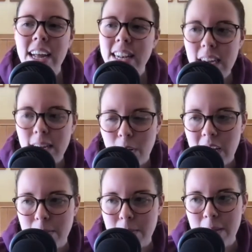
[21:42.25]
Didn't break
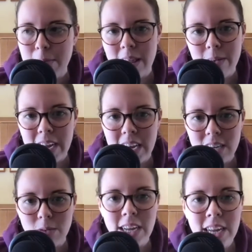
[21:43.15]
the minute, by the way,
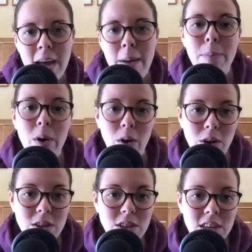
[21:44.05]
next week,
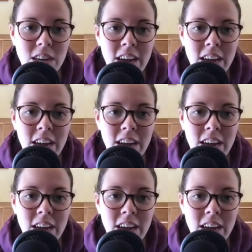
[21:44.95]
but